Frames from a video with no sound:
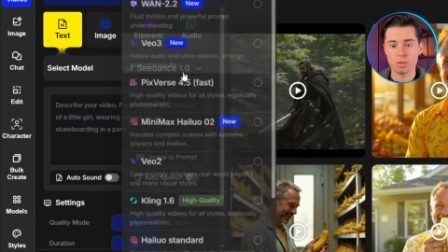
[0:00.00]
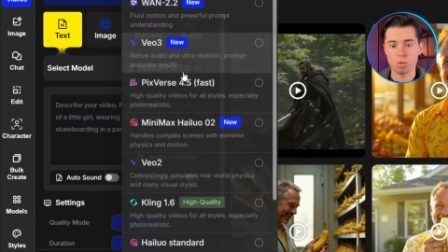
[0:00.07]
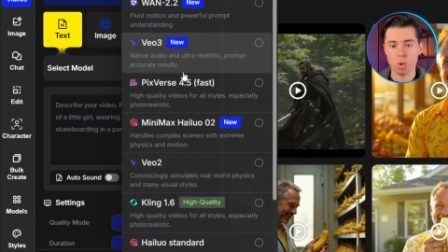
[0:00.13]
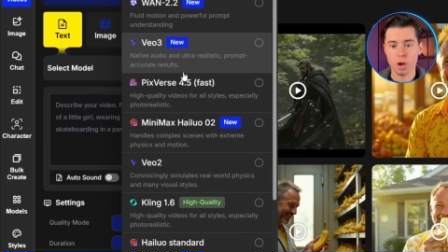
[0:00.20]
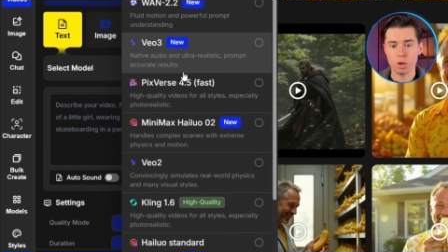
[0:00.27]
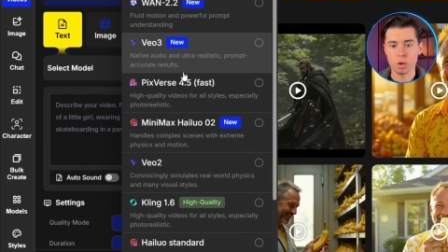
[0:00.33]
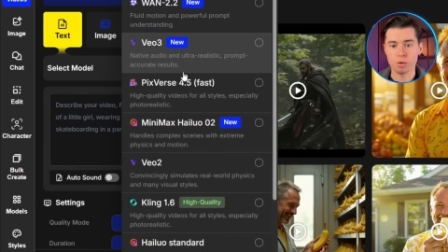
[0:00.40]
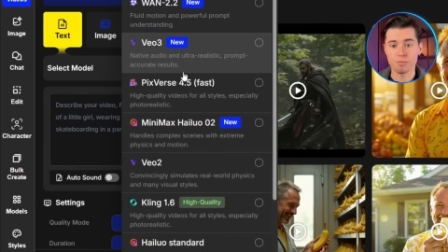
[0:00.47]
is
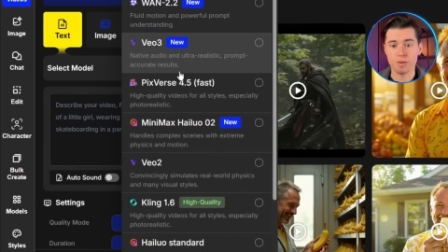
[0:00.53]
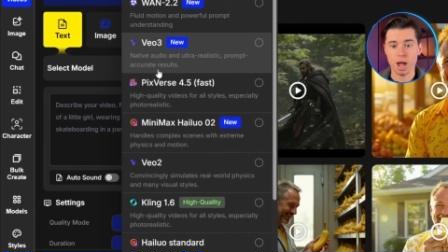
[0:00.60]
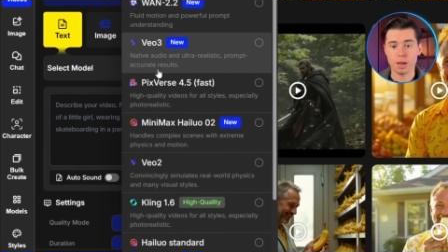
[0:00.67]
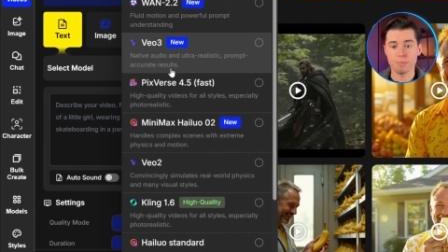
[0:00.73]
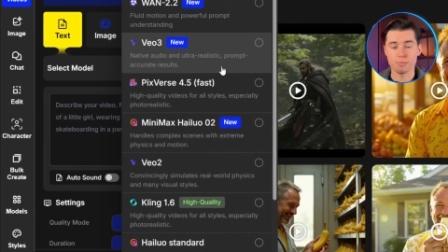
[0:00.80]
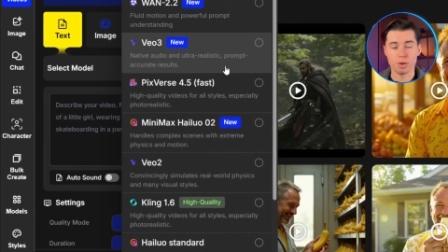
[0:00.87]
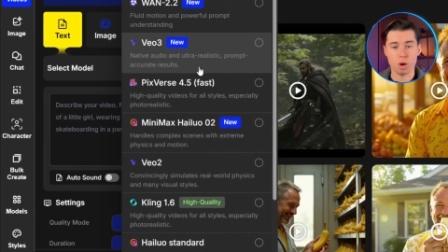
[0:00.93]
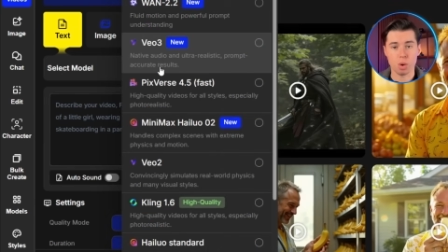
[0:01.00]
where you'll
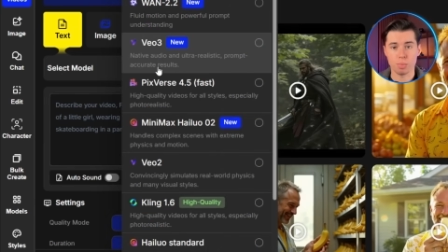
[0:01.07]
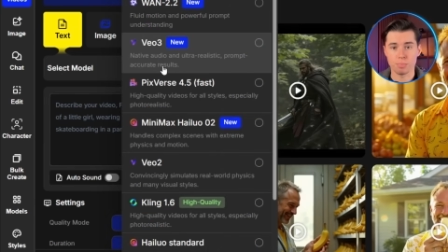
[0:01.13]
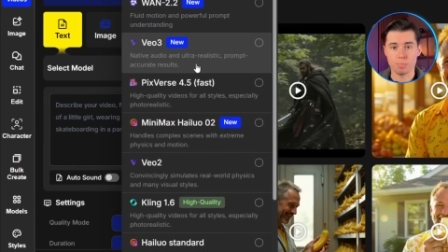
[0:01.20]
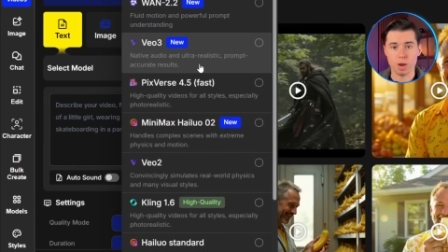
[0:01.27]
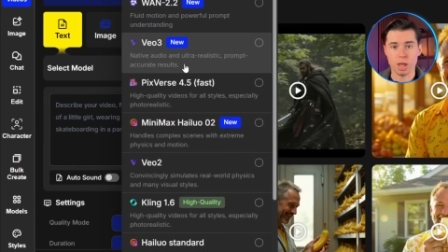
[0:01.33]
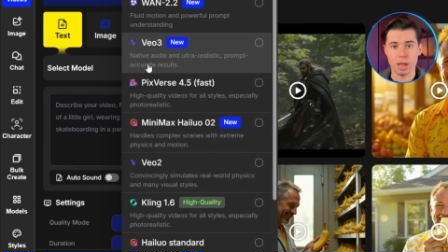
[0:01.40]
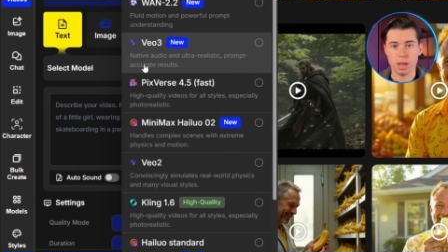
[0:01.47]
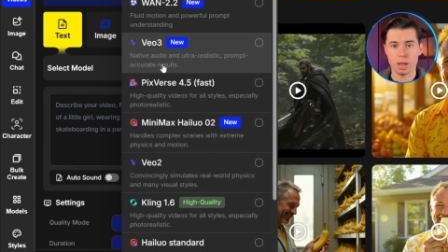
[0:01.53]
find V E O
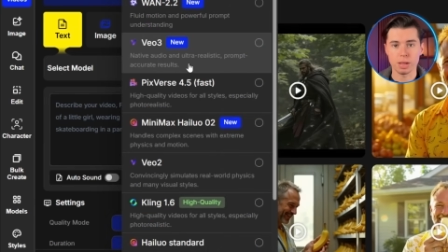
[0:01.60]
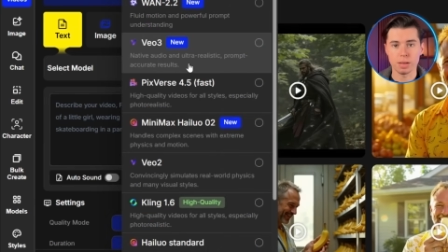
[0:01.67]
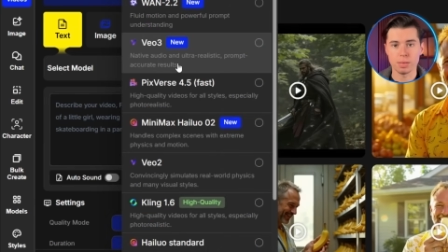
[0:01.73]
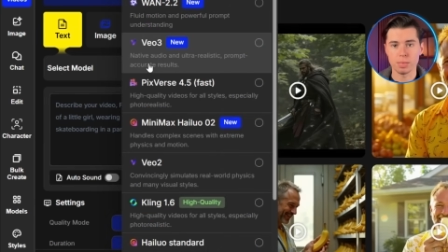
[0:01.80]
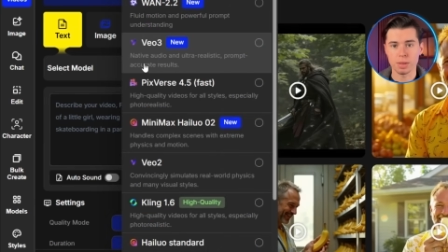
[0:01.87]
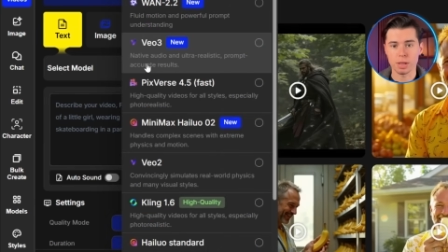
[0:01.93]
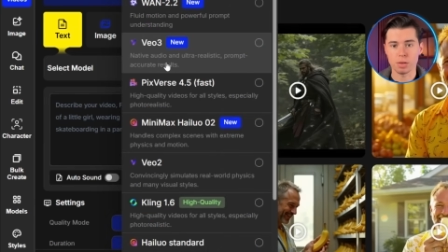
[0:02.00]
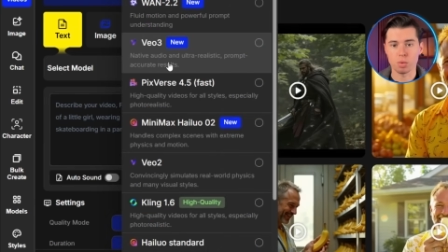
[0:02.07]
three
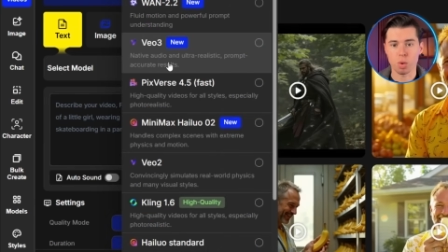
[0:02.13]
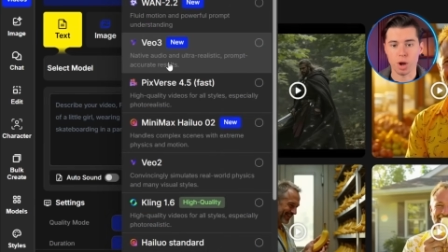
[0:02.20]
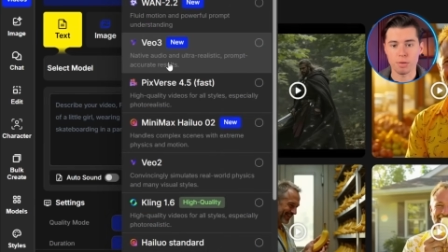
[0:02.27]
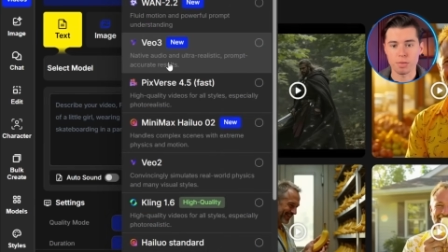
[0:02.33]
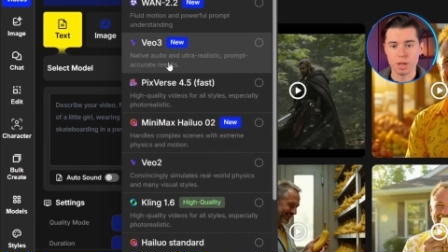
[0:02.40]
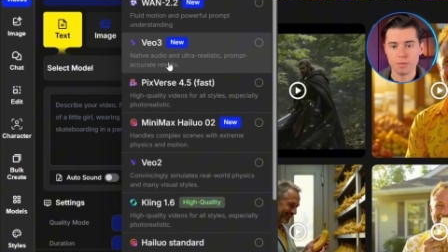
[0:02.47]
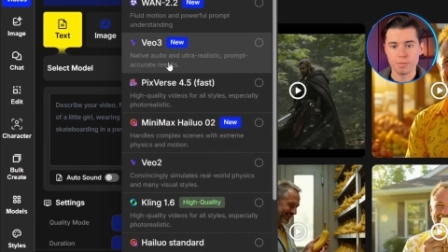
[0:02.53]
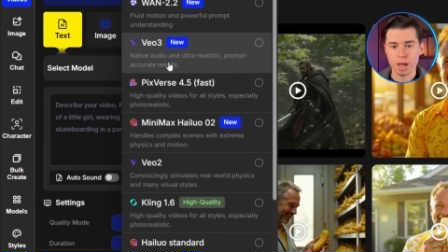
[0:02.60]
listed as one
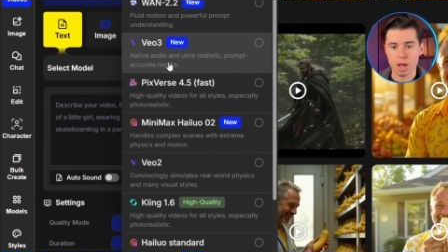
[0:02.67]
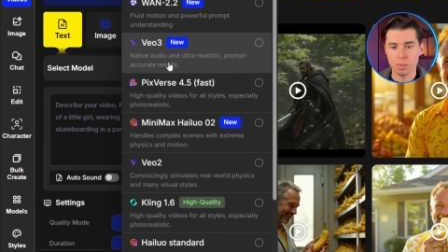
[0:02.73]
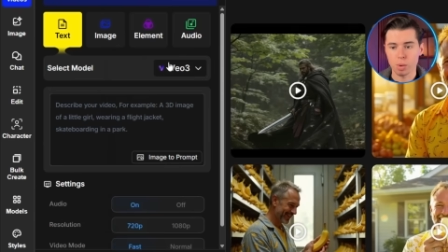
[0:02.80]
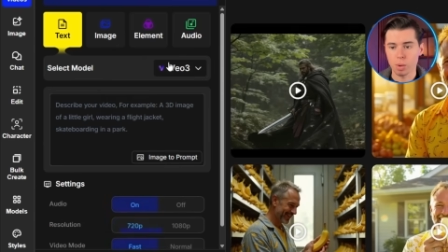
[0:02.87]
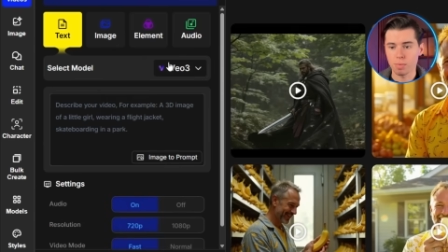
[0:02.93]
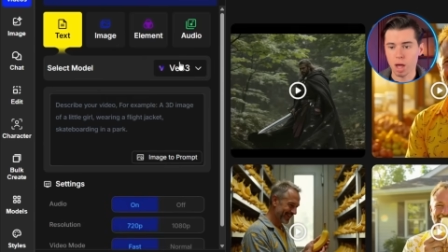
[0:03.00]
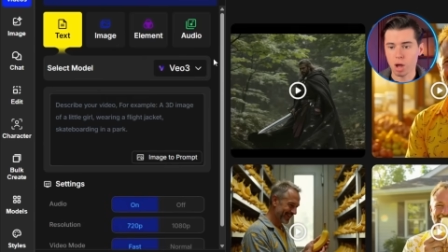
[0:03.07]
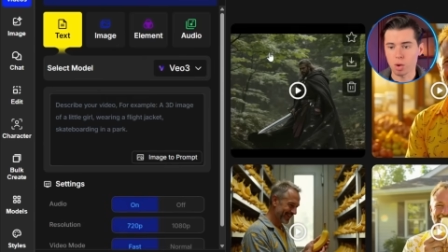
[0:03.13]
of the
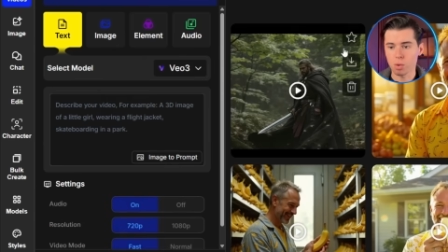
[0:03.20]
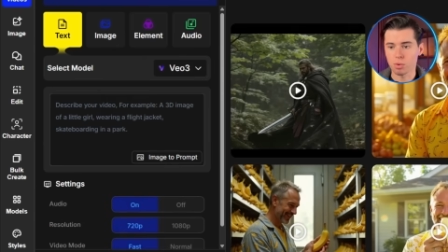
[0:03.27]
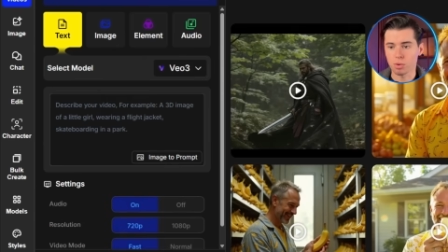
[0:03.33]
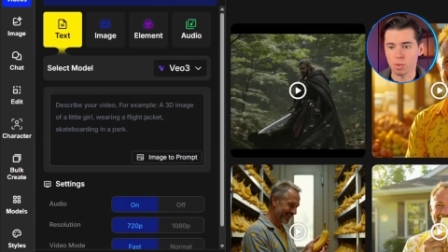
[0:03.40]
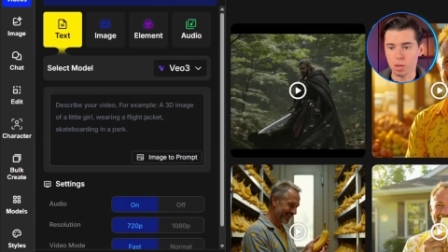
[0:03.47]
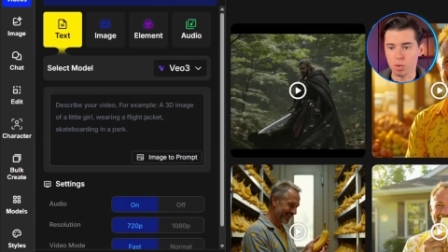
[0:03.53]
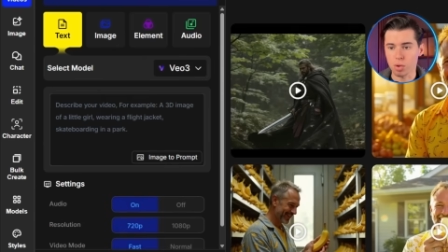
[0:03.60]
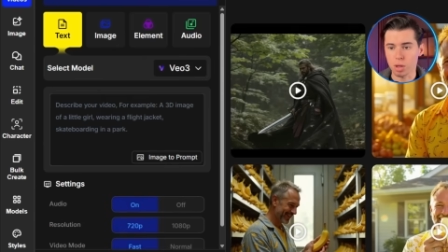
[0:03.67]
available
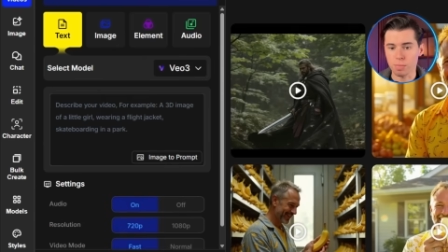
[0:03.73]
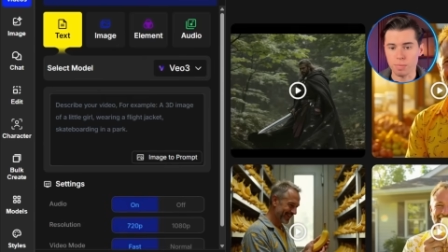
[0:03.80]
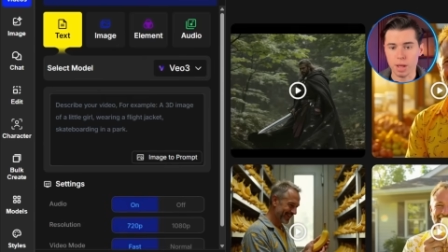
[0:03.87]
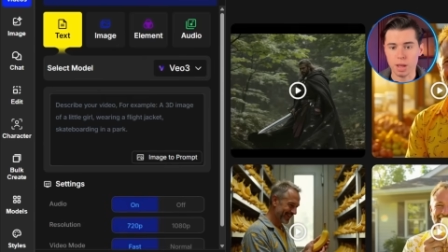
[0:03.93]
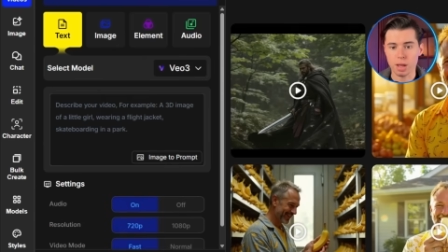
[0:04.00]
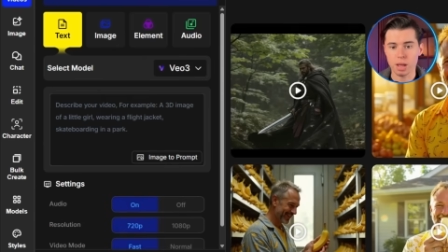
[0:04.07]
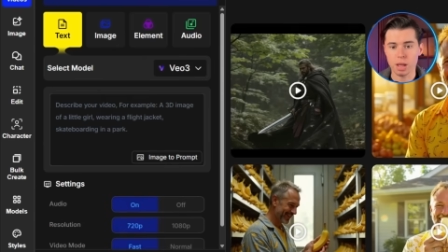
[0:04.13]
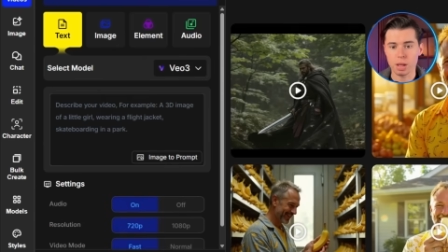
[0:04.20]
models. And trust
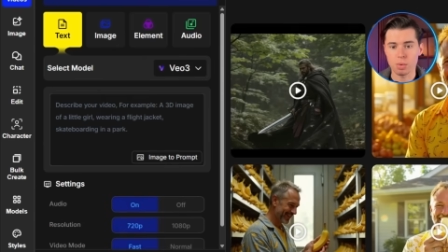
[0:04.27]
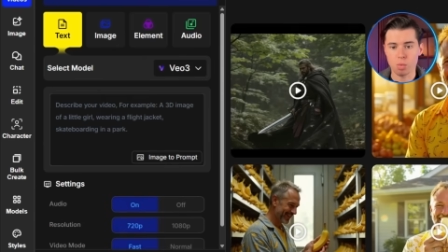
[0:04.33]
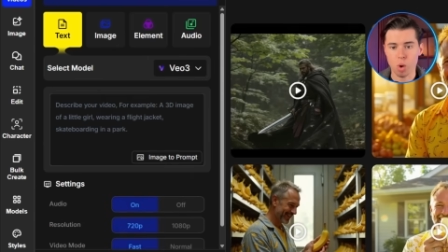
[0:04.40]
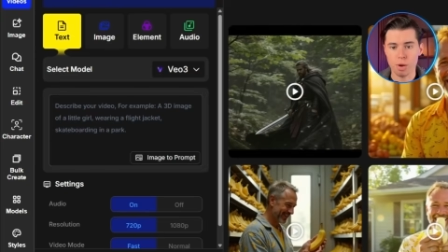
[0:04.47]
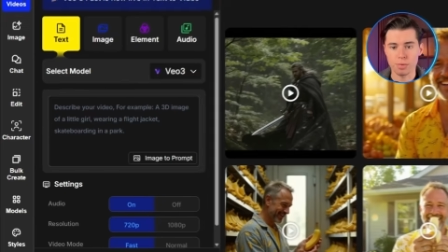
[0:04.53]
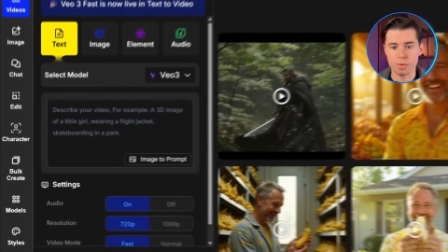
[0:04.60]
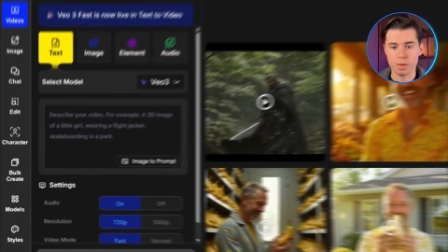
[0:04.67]
me, it's worth